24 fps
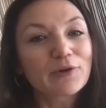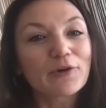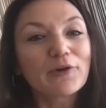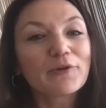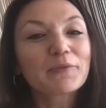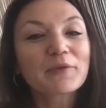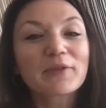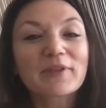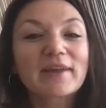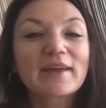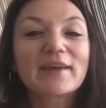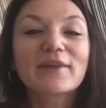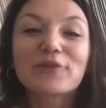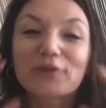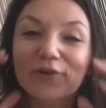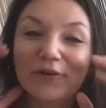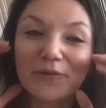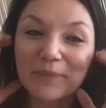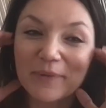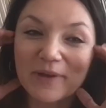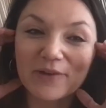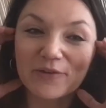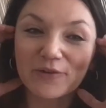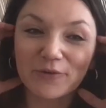don't leave
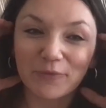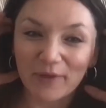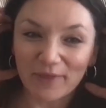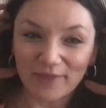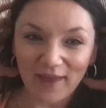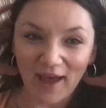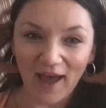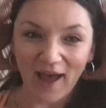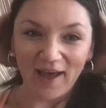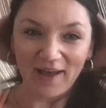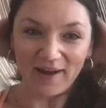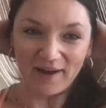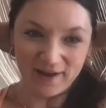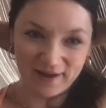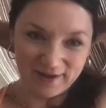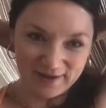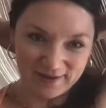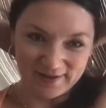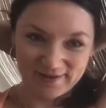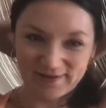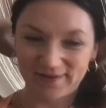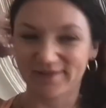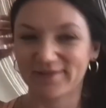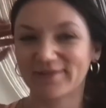your pitch with that.
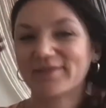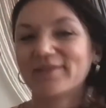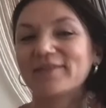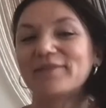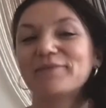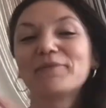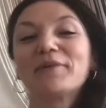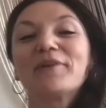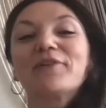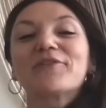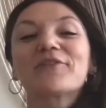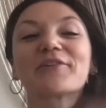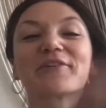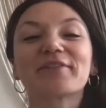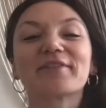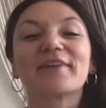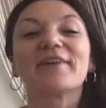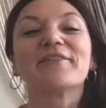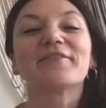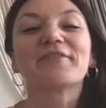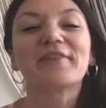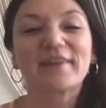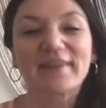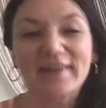Pitch
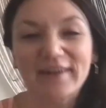yourself